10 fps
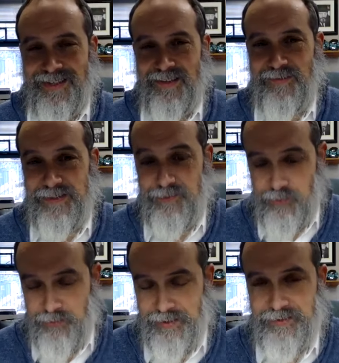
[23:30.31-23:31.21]
If I
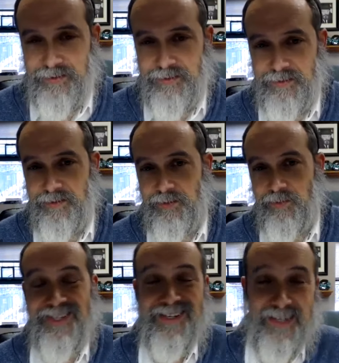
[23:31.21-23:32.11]
do that
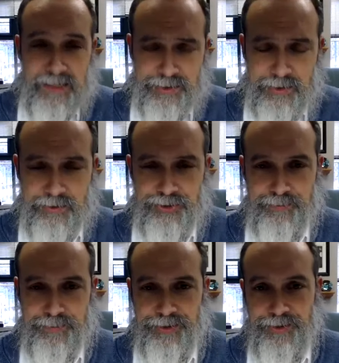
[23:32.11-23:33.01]
with a non-kosher
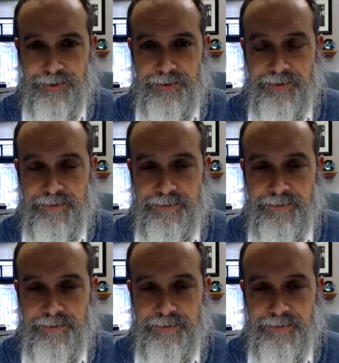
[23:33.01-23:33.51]
burger,